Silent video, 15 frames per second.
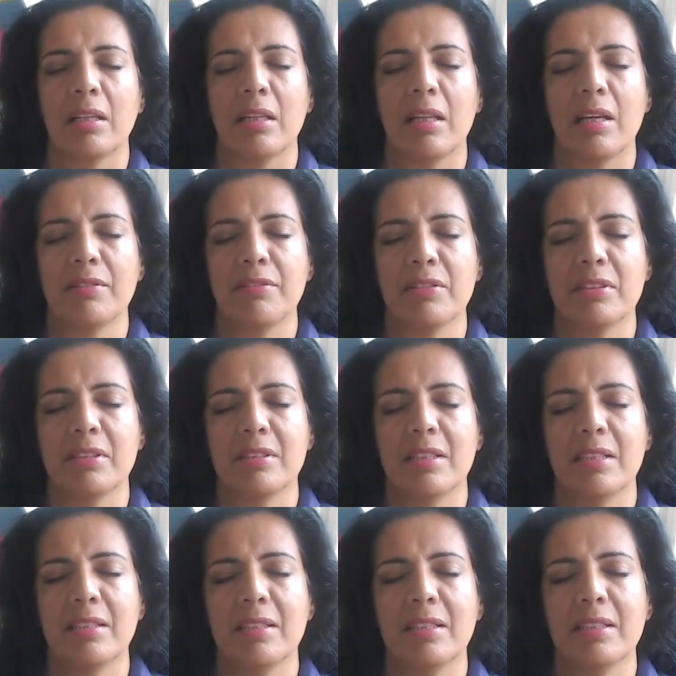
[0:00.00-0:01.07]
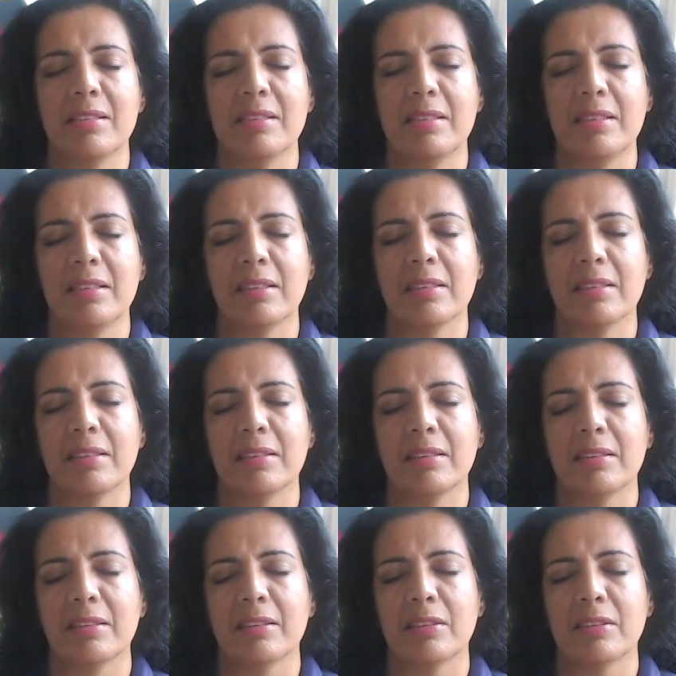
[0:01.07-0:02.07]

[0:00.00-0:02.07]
Life is standing still.